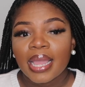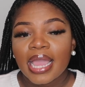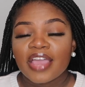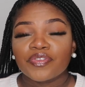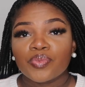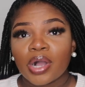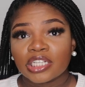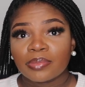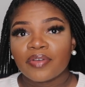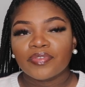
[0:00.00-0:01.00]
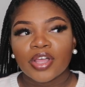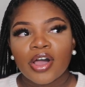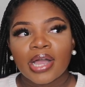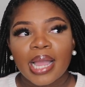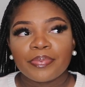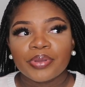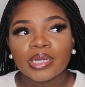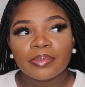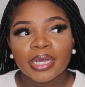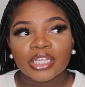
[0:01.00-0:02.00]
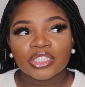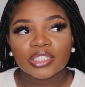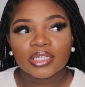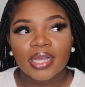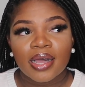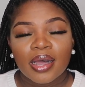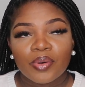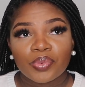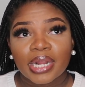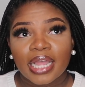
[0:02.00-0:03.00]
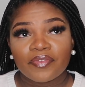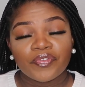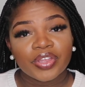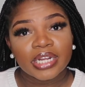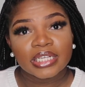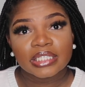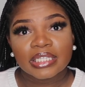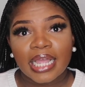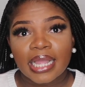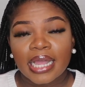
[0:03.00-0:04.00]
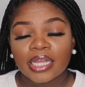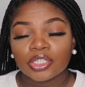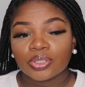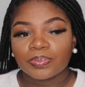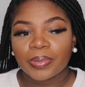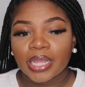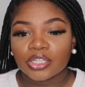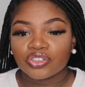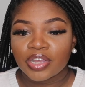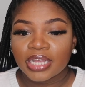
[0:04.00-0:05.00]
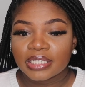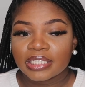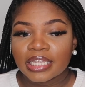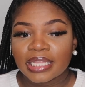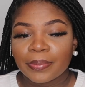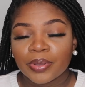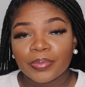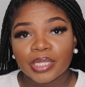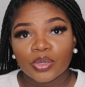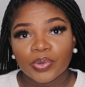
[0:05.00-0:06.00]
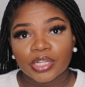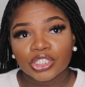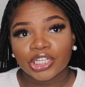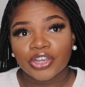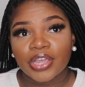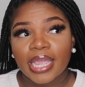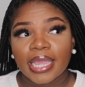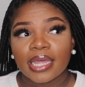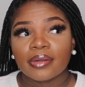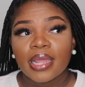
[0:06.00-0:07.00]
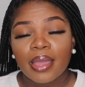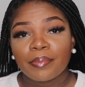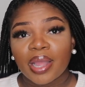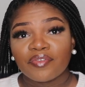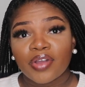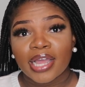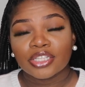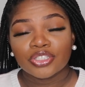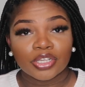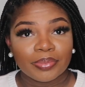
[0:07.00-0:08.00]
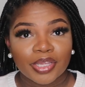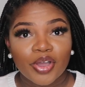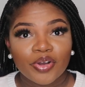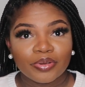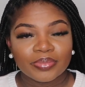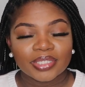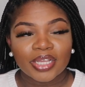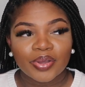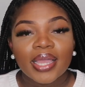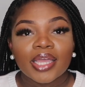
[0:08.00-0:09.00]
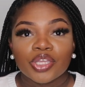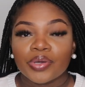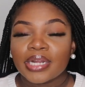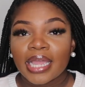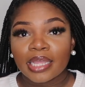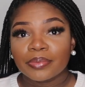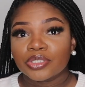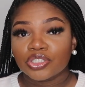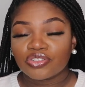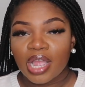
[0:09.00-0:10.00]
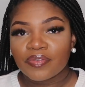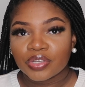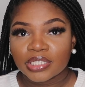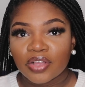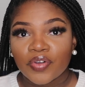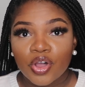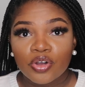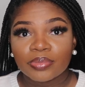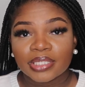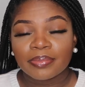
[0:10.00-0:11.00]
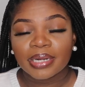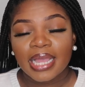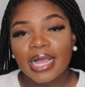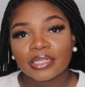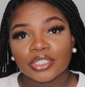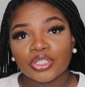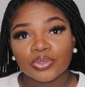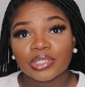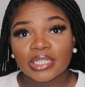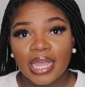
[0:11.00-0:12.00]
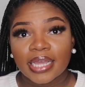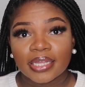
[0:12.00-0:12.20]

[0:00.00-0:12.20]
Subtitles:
if you watch my vlog, I pretty much when I got finished, I got back dressed and they put me in a wheelchair and my ride took me home. So you are not able to drive yourself home. Somebody has to sign